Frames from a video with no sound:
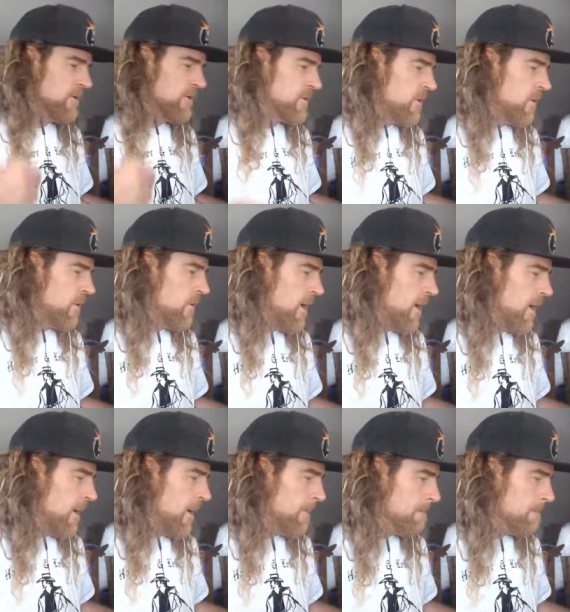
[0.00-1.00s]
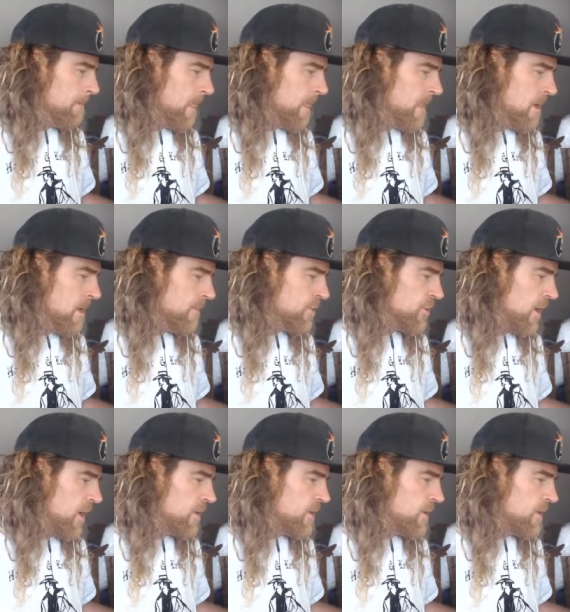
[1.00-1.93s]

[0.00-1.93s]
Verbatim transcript: So, um, you know, I'm trying